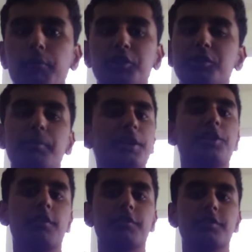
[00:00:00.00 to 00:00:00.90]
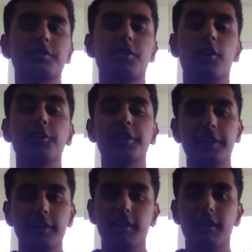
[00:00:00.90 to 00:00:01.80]
which is based off of the song
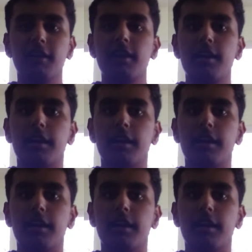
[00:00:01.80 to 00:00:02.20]
Tequila.